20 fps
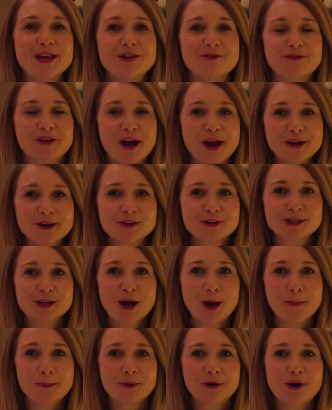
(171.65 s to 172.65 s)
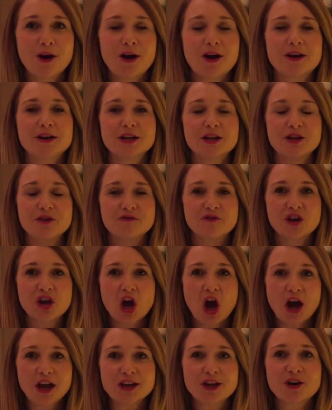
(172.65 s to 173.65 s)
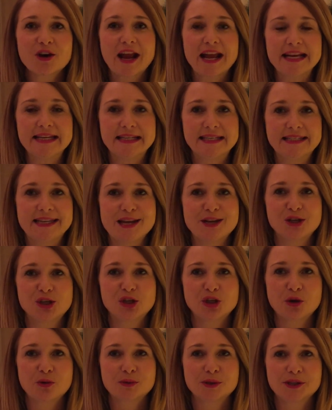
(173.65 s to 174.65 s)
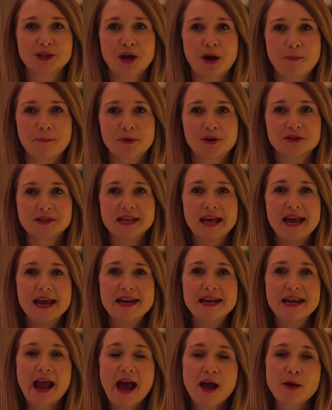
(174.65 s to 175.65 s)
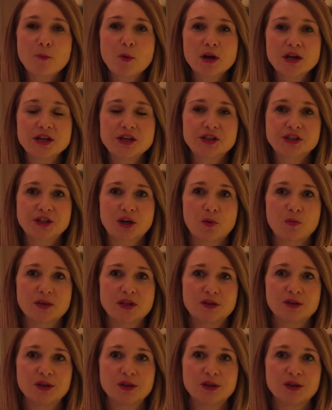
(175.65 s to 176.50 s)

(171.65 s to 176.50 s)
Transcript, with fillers: You've got your topper on, you've got your eight to 10 showstoppers. Now I want you to start with